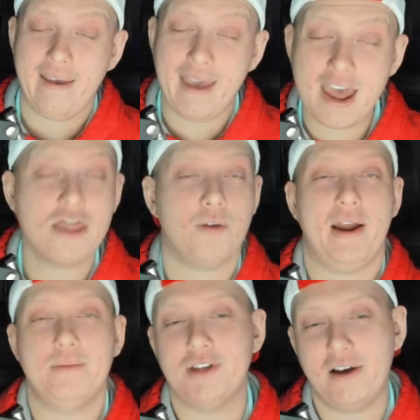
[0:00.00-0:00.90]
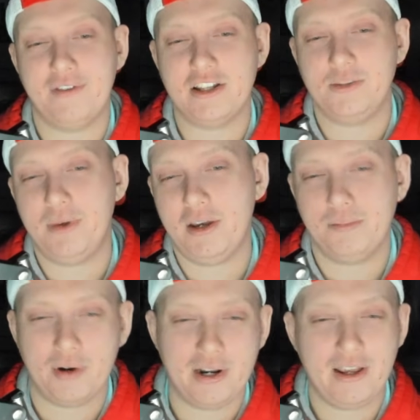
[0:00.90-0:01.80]
and the Rams offense being
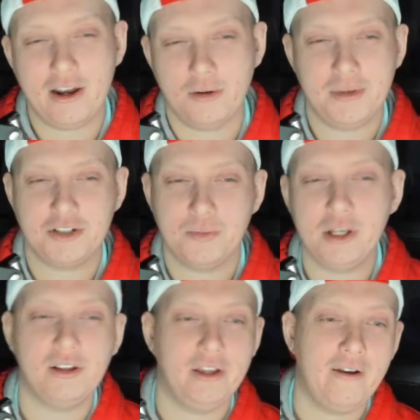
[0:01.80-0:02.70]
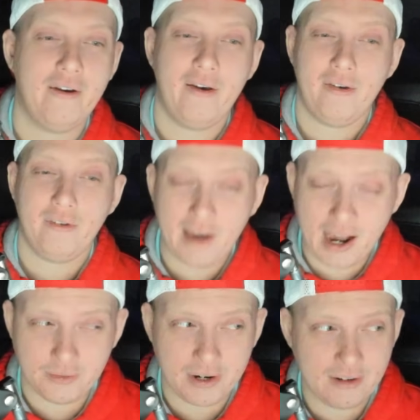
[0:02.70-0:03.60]
pretty hit or miss weekly.
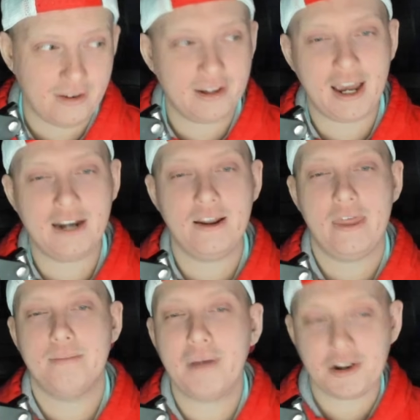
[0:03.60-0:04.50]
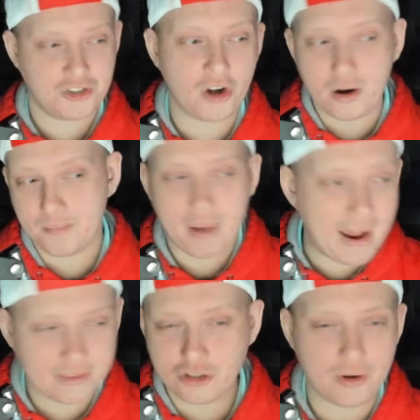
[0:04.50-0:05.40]
Kyren, again, must start.
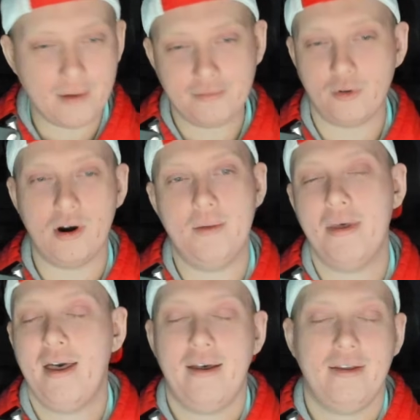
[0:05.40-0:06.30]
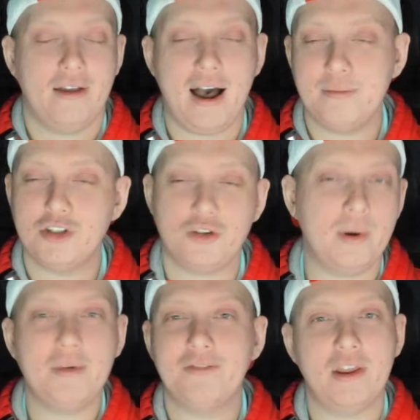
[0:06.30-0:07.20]
Bang the drum for him. I'm
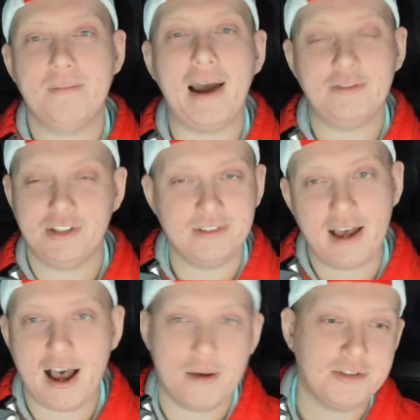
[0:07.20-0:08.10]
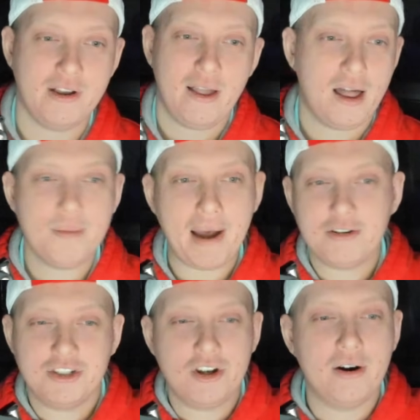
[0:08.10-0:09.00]
screaming from the mountaintops
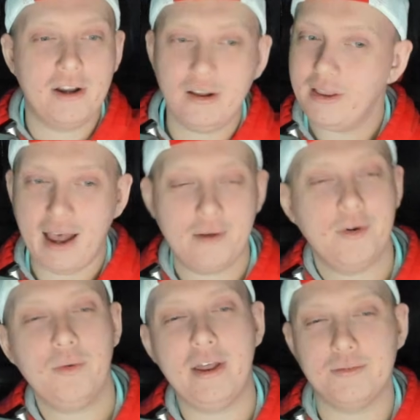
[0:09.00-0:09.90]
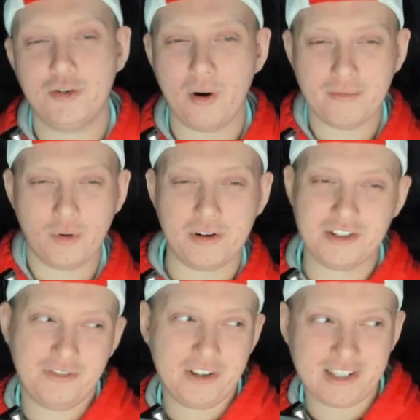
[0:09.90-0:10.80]
about starting Kyren Williams. Jerome Ford
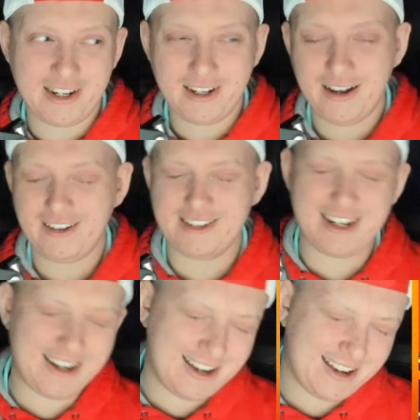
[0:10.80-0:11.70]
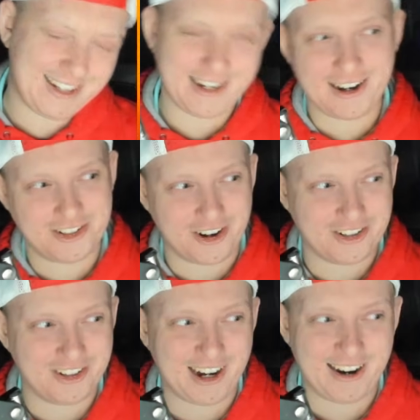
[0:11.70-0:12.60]
just feels like I got to
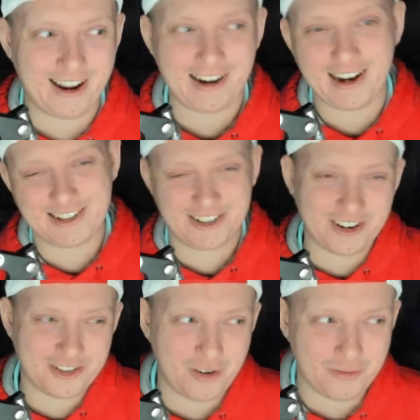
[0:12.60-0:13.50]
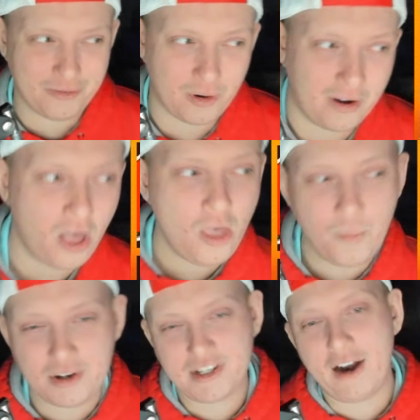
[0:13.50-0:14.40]
start Jerome Ford.
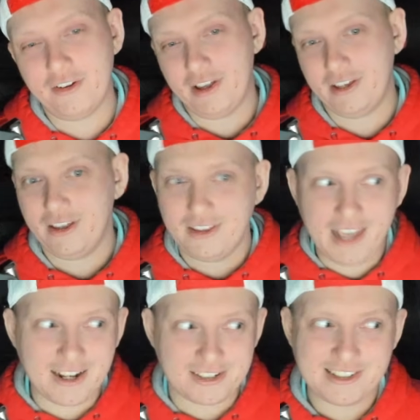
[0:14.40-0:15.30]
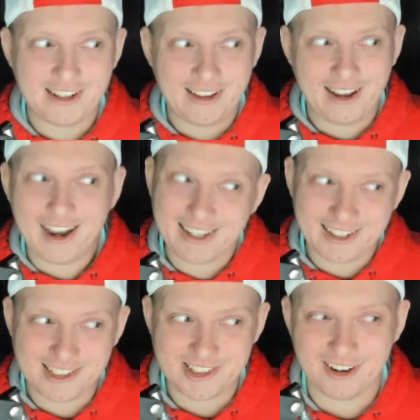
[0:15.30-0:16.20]
Whereas Kyren, you're like, yes, I
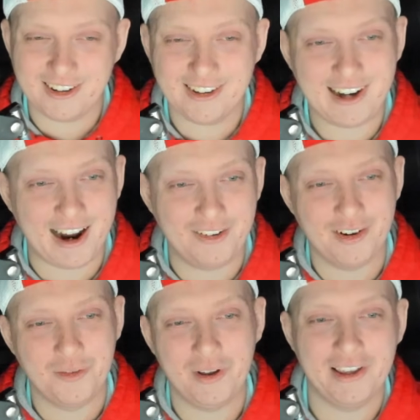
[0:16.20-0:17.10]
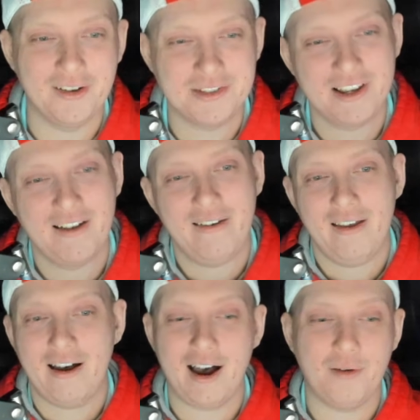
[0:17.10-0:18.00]
get to start Kyren Williams.
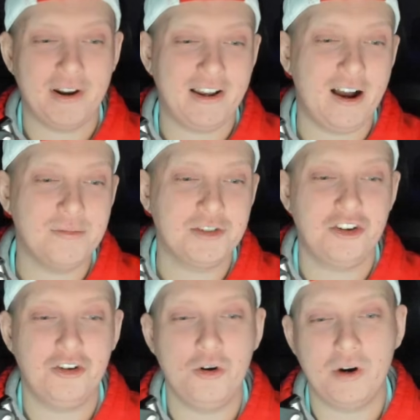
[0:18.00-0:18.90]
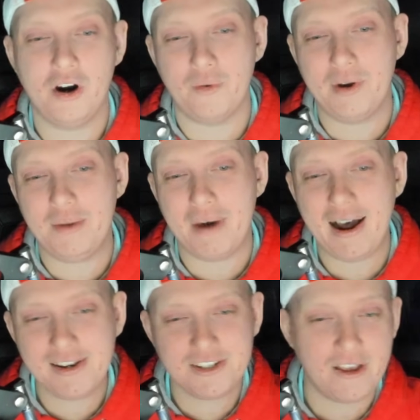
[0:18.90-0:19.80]
When it comes to Kareem
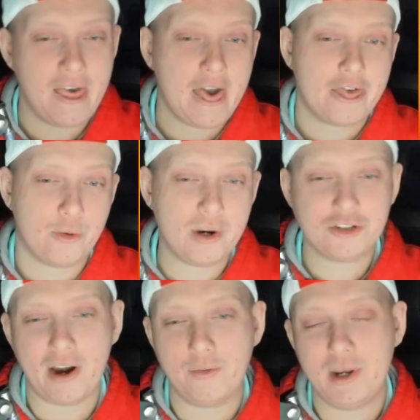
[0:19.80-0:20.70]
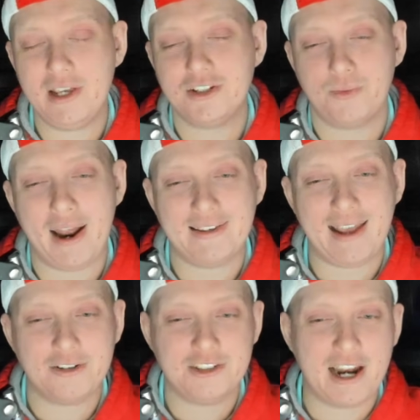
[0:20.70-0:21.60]
Hunt, 3 straight weeks ranked
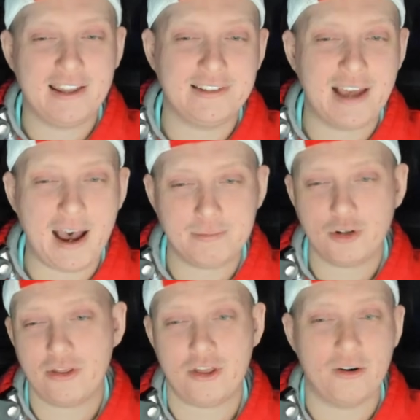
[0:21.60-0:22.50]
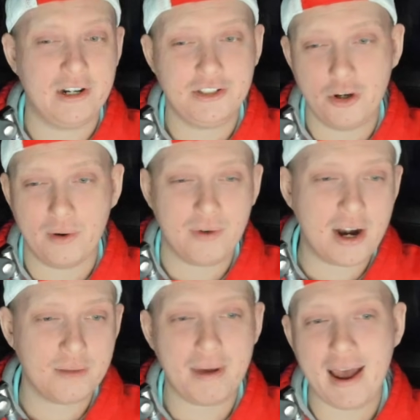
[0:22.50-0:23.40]
outside of the top 32 at
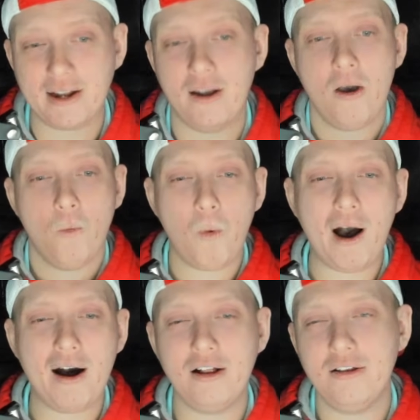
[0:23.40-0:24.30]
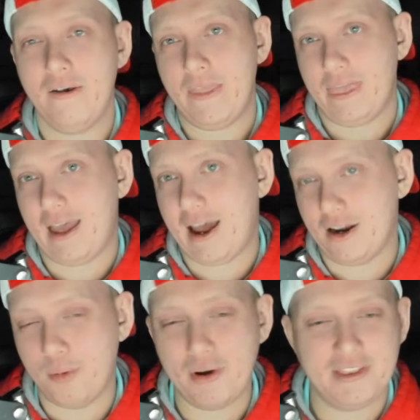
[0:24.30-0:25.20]
running back. While at a
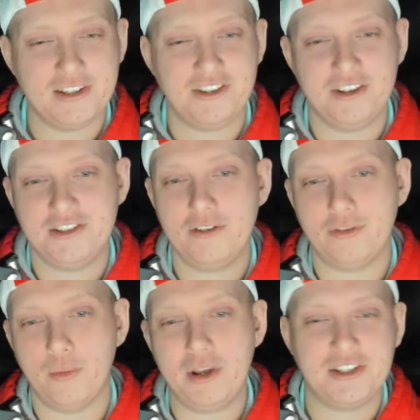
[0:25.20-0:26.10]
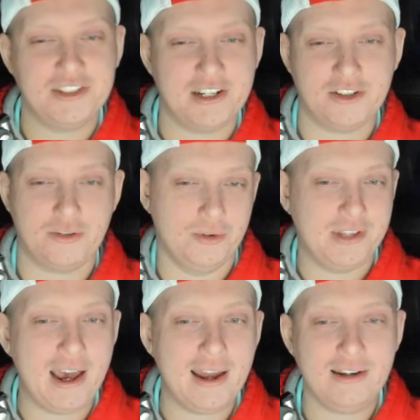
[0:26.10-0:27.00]
point in the season from week 6 through
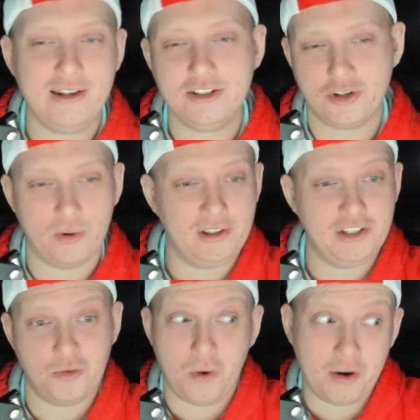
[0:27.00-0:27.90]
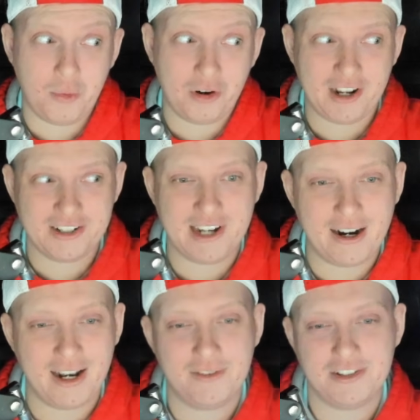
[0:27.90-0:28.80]
10, he scored at least one or more
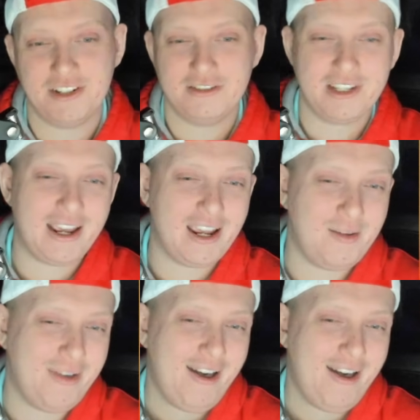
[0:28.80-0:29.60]
touchdown in every single game.